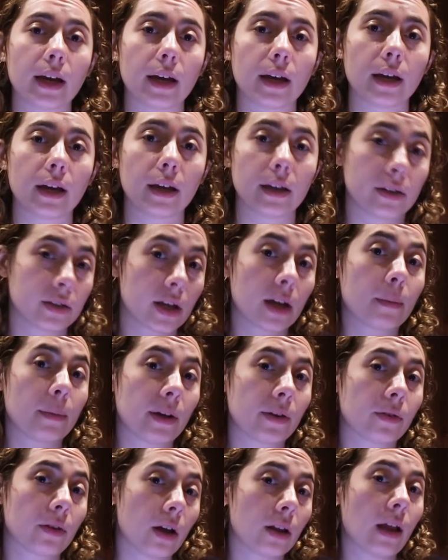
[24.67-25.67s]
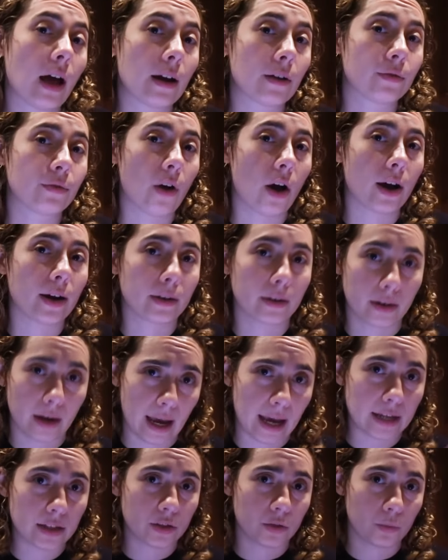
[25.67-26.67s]
is going to be a lot of fun
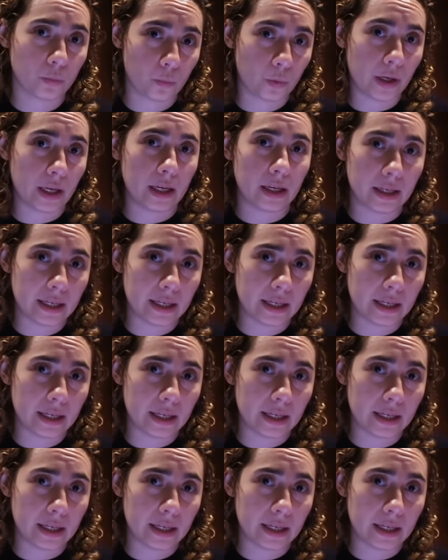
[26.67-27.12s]
as we